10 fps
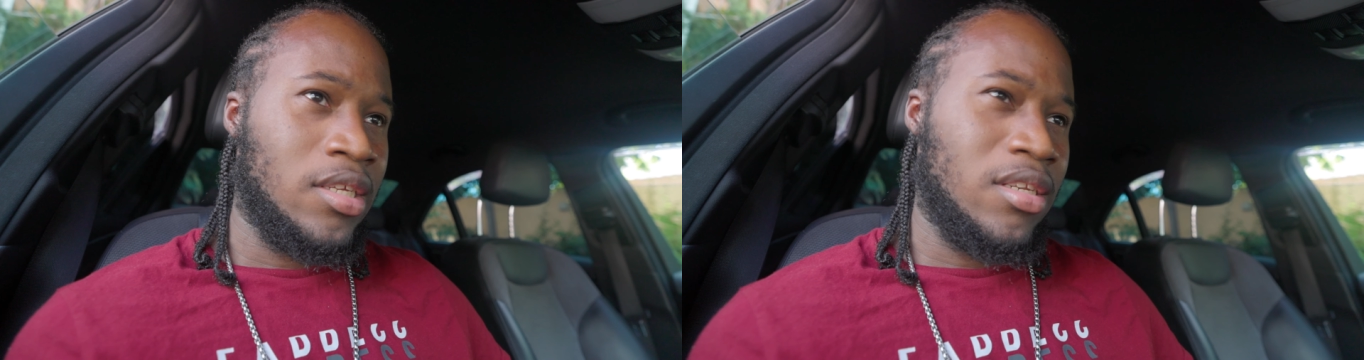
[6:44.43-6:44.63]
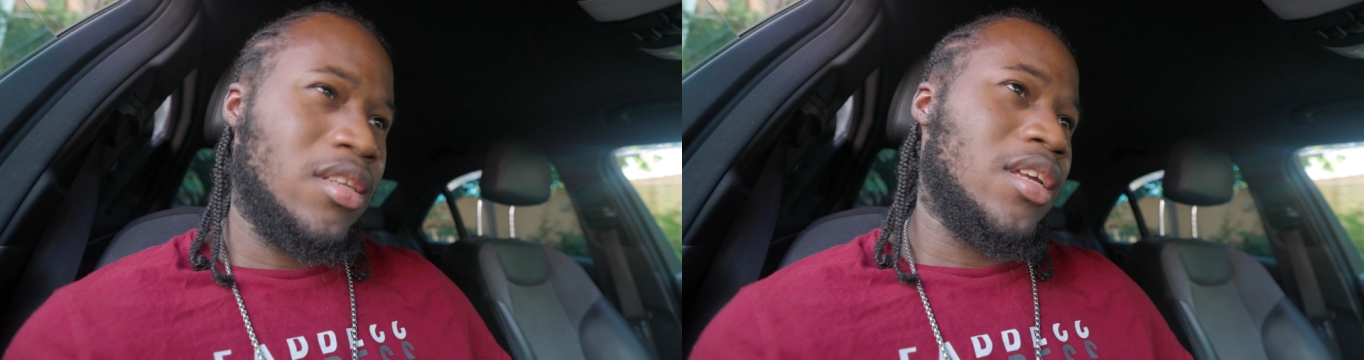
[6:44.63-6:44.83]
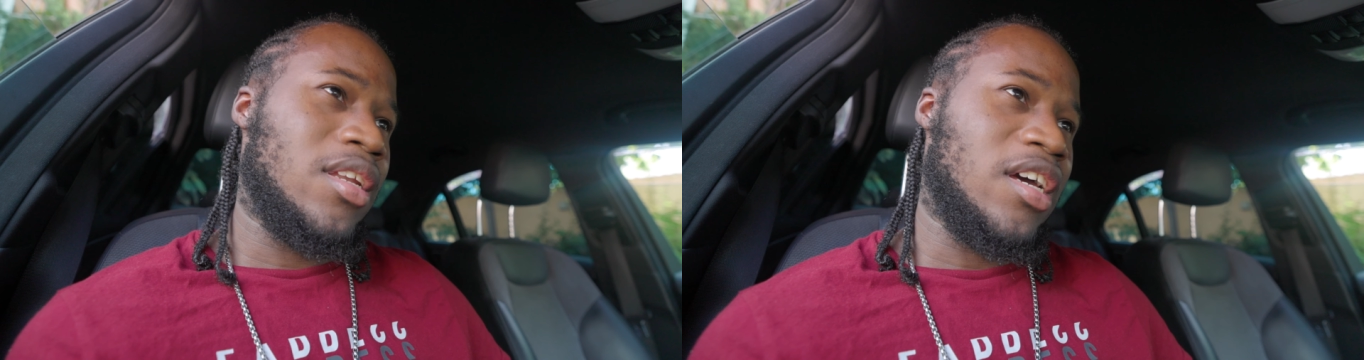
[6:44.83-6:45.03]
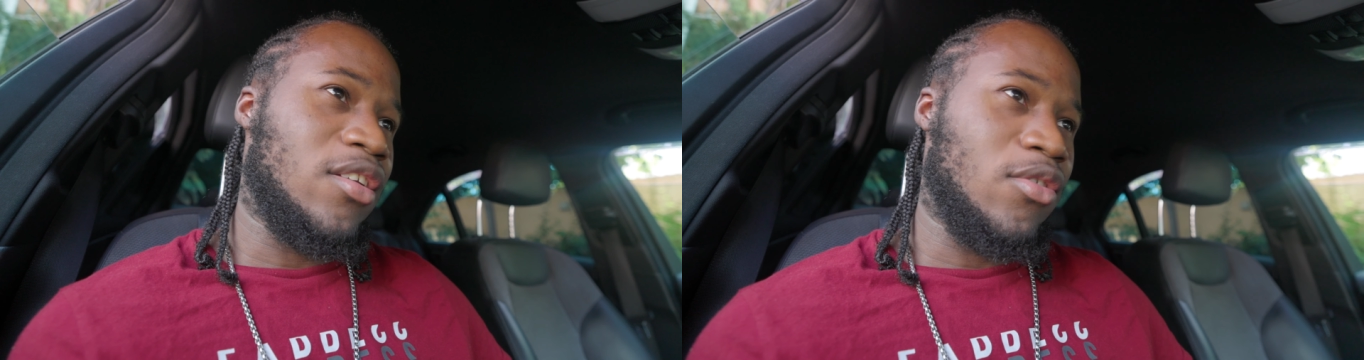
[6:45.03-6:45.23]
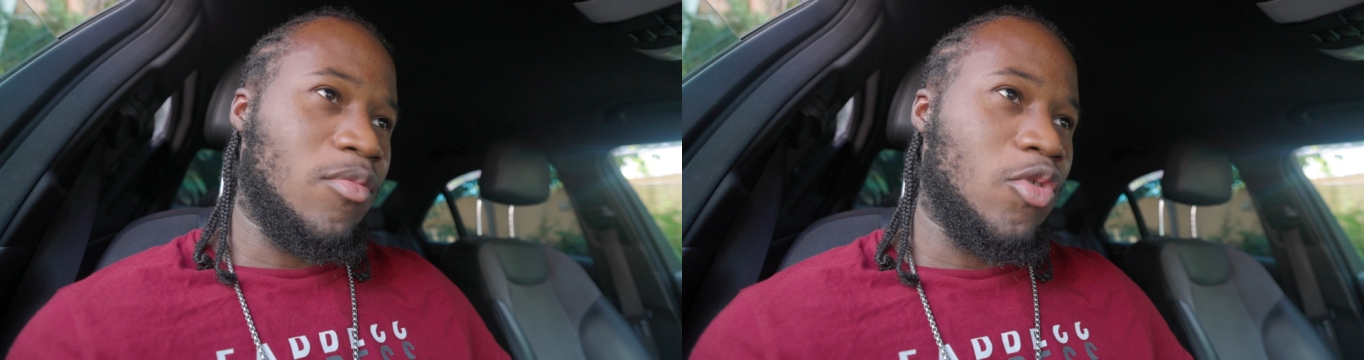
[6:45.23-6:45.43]
Not that
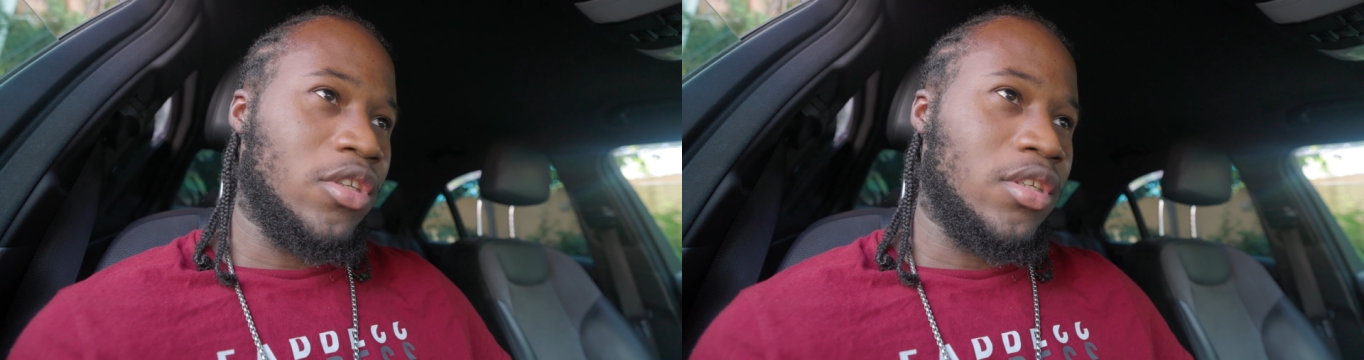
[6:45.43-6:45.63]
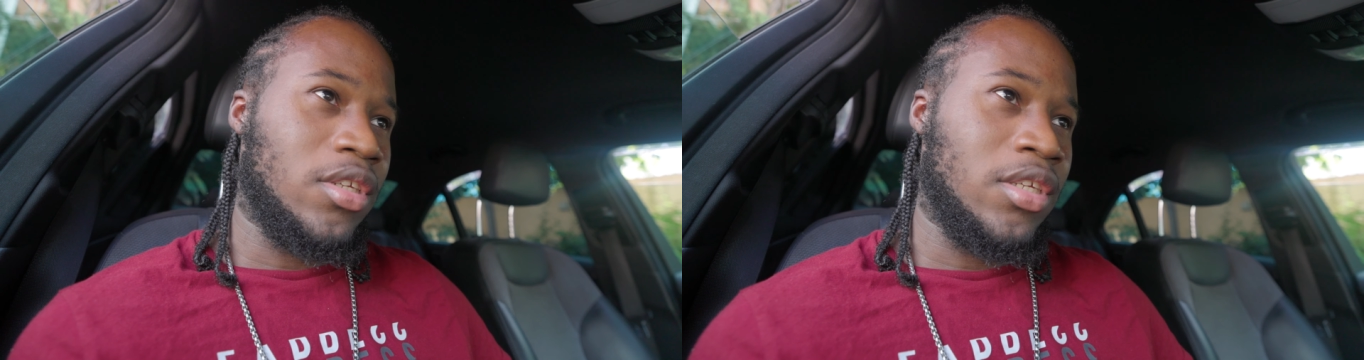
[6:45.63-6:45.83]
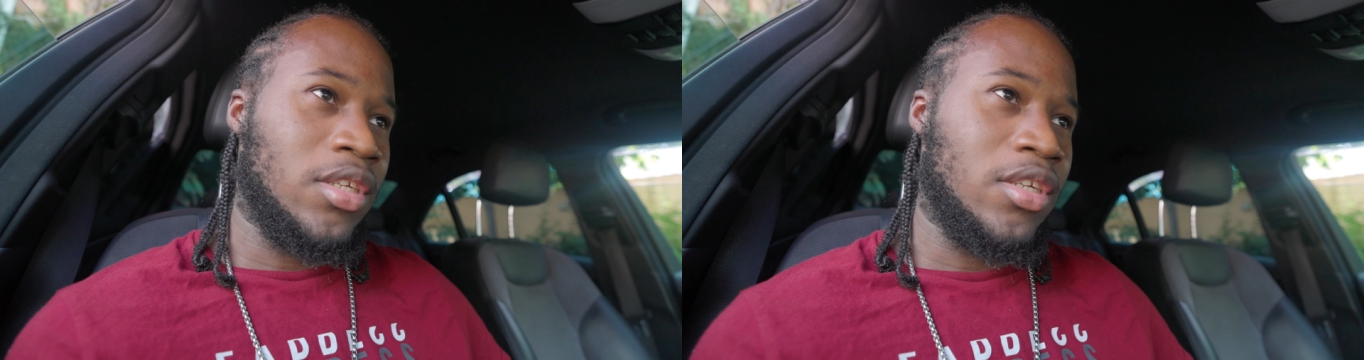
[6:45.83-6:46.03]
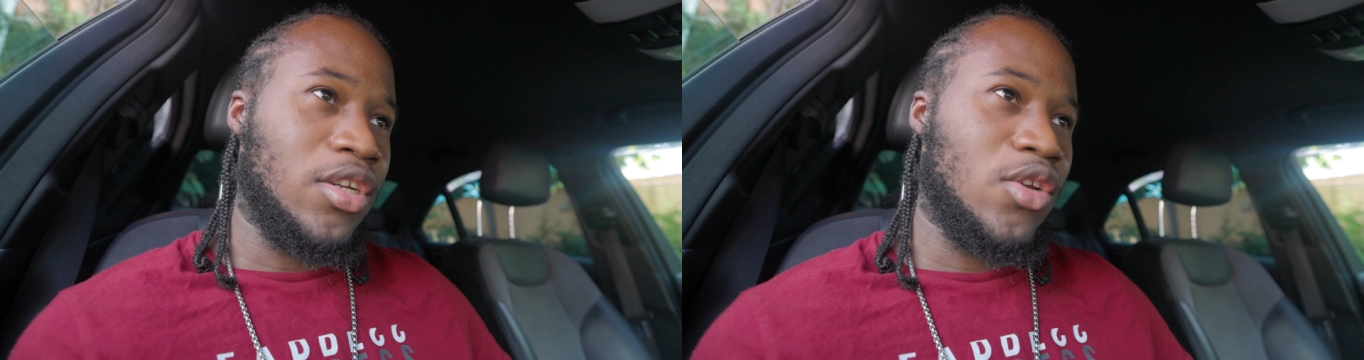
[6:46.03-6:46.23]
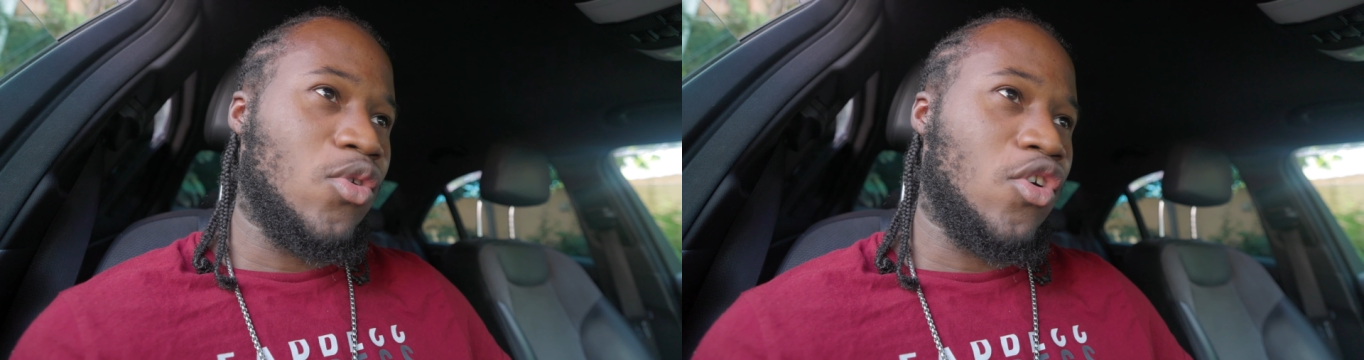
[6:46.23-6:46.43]
low, but
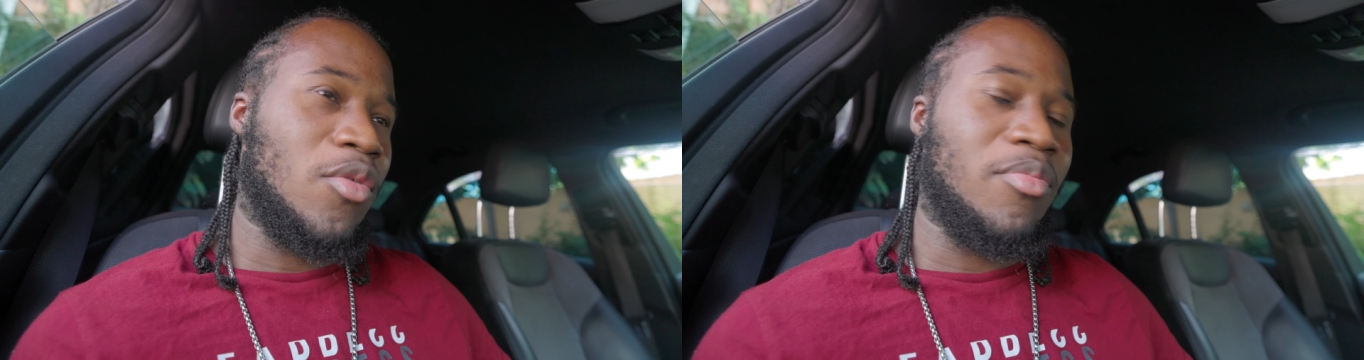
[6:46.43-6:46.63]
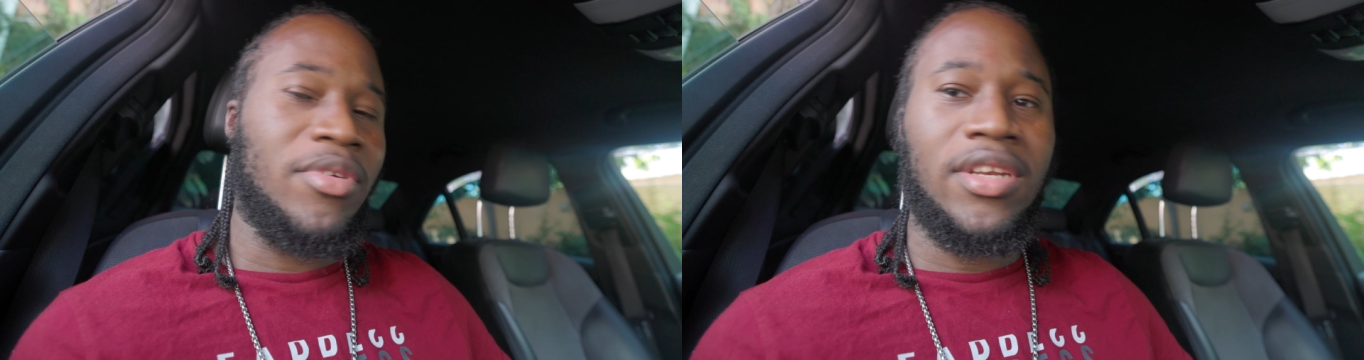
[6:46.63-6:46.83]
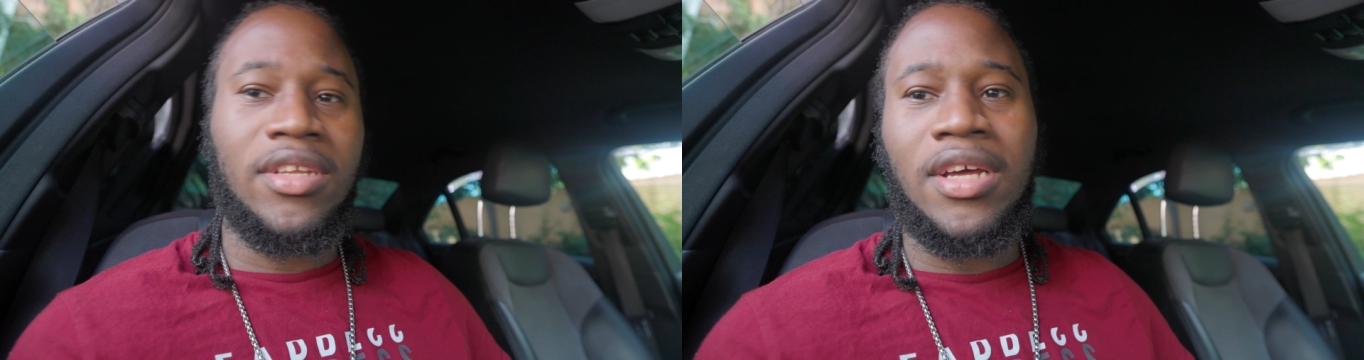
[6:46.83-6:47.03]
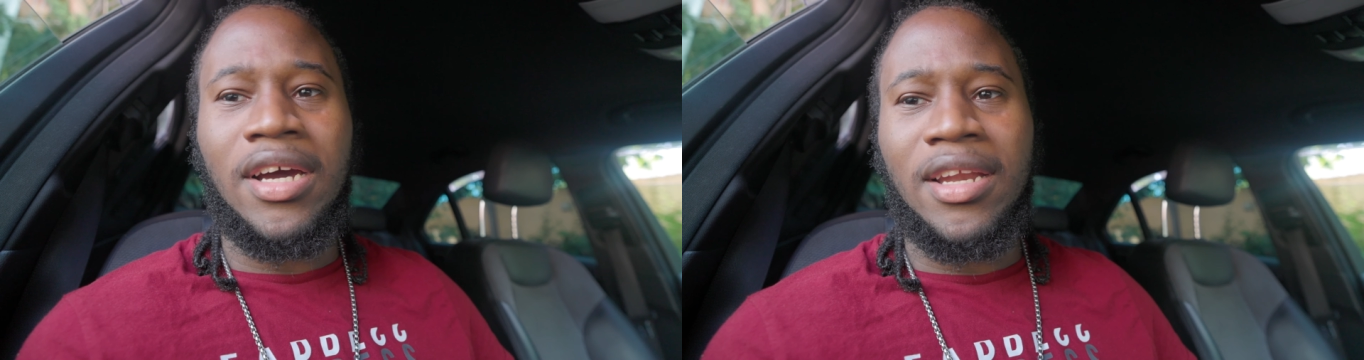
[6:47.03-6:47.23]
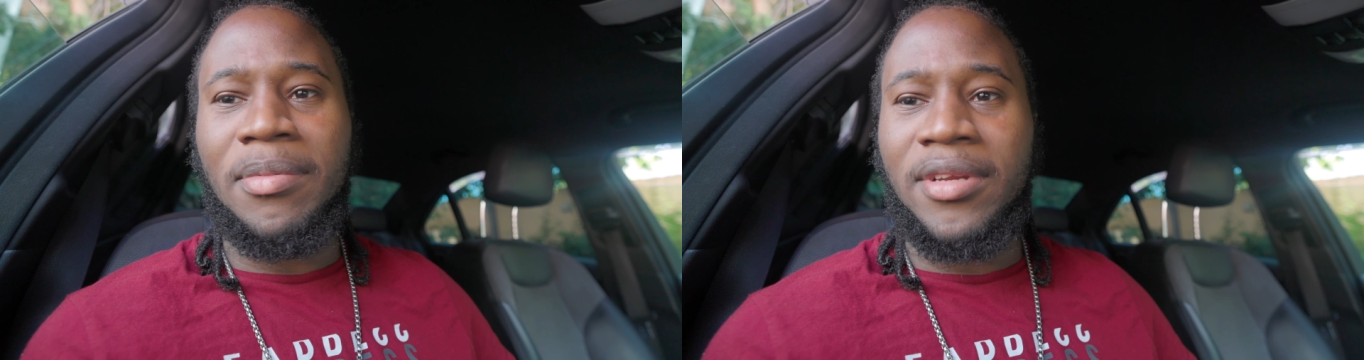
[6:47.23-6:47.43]
low compared to the
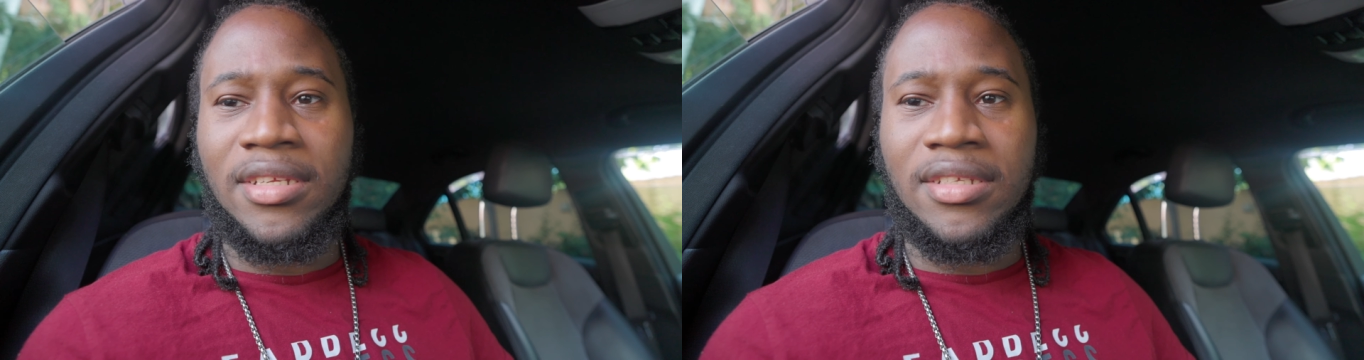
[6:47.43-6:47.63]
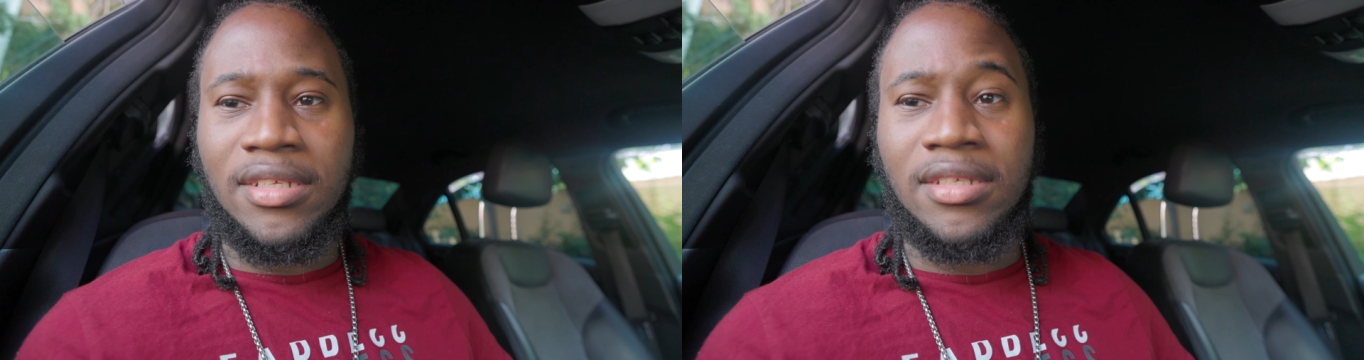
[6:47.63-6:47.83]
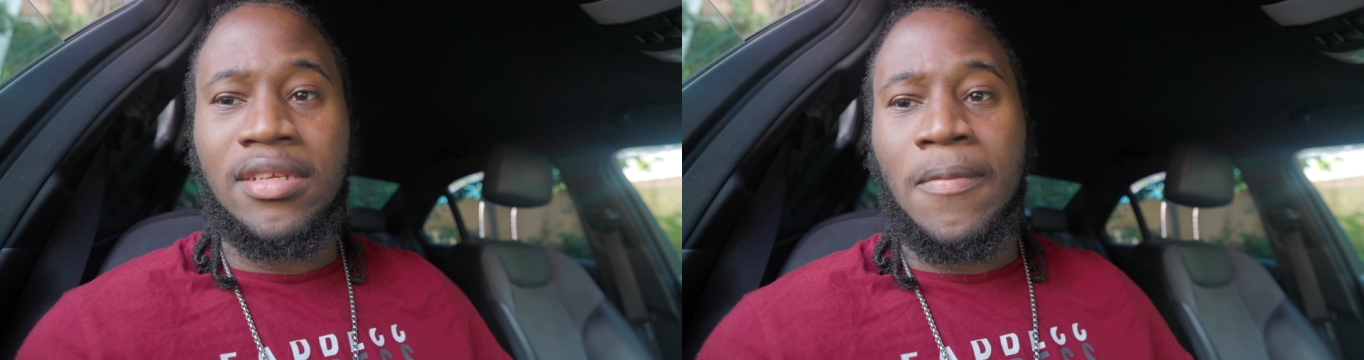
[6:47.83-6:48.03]
other places.